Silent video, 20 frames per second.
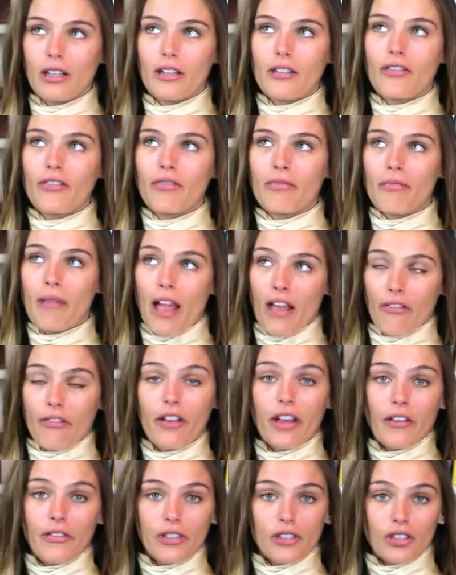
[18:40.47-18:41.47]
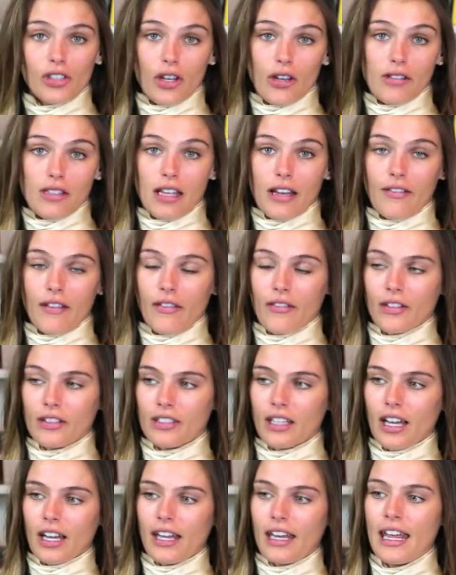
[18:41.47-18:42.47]
of my favorite shows I've ever
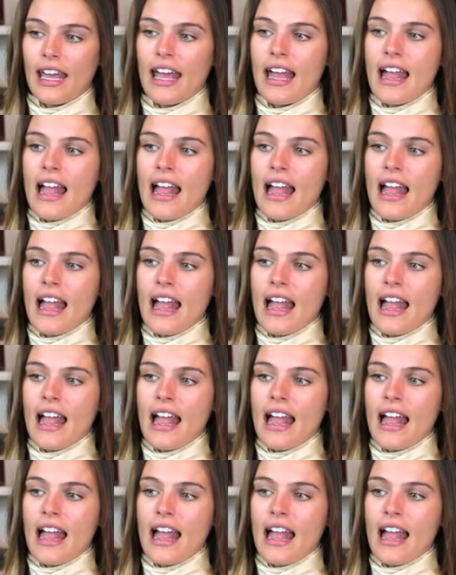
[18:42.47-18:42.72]
done.